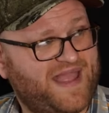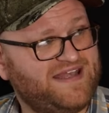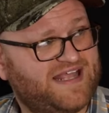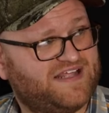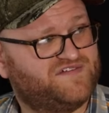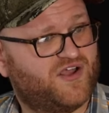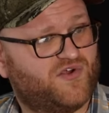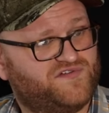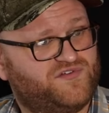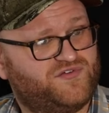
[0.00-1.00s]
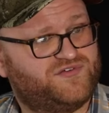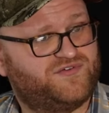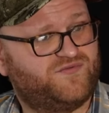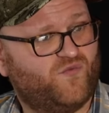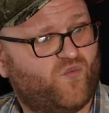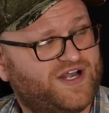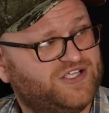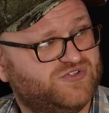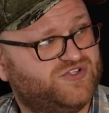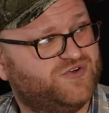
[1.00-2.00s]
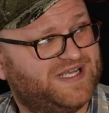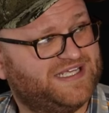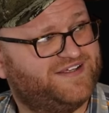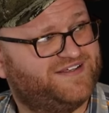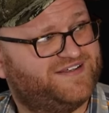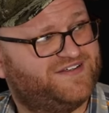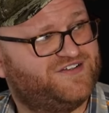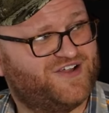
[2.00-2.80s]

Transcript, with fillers: where Mendez goes, "What are you doing?